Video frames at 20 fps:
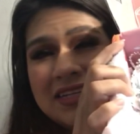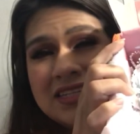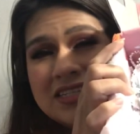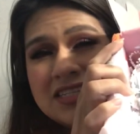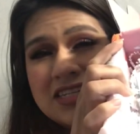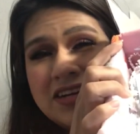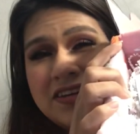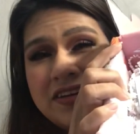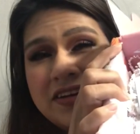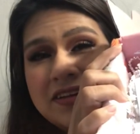
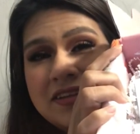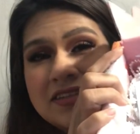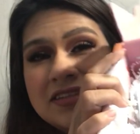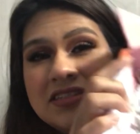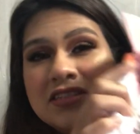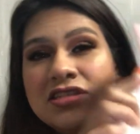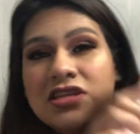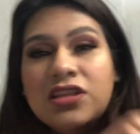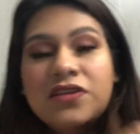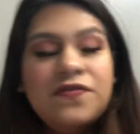Sorry.
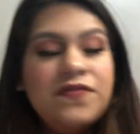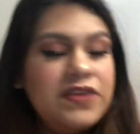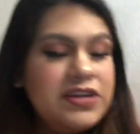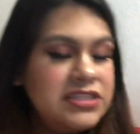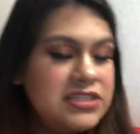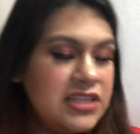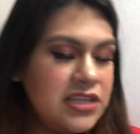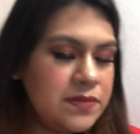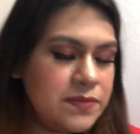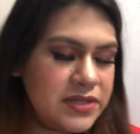So the first
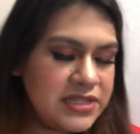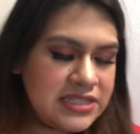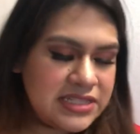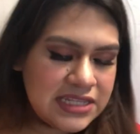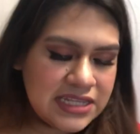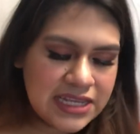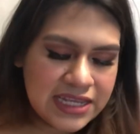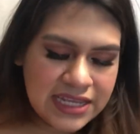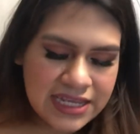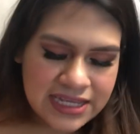thing we
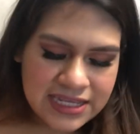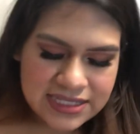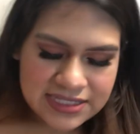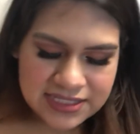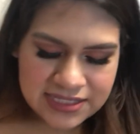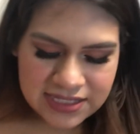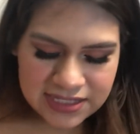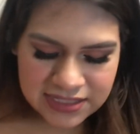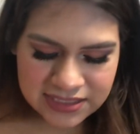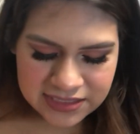see is
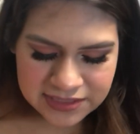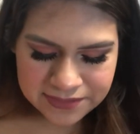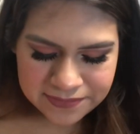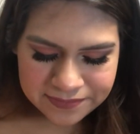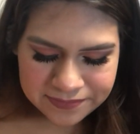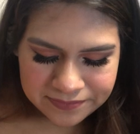this